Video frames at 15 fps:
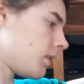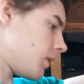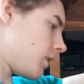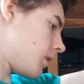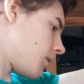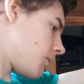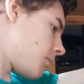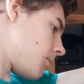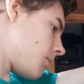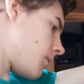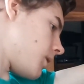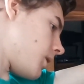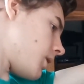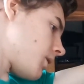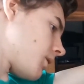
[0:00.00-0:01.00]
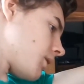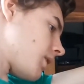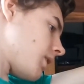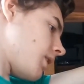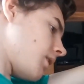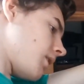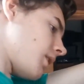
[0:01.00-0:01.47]
I don't
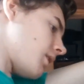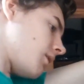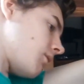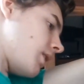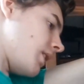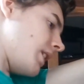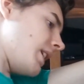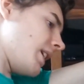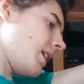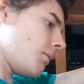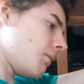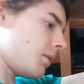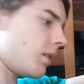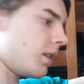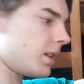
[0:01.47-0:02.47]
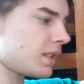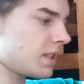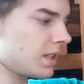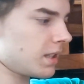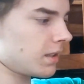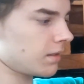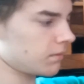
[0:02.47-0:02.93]
think I can really get behind
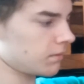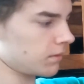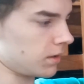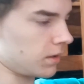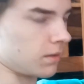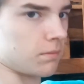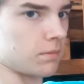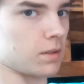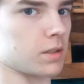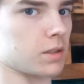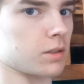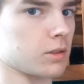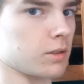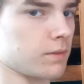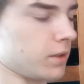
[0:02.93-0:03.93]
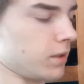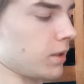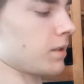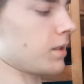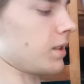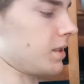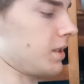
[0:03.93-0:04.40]
here. I don't know if you
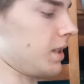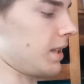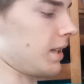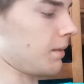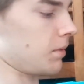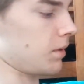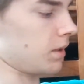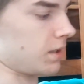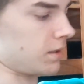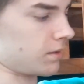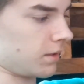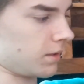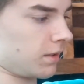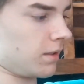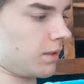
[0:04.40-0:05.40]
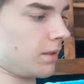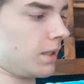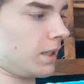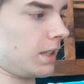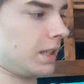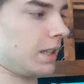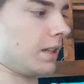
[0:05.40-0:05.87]
guys can see that, but there's, like,
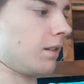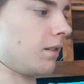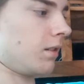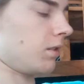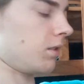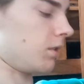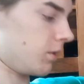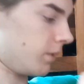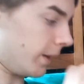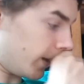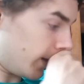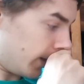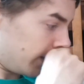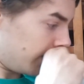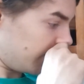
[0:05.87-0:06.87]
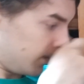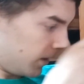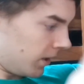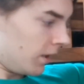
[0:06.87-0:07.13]
in there, I can't quite get.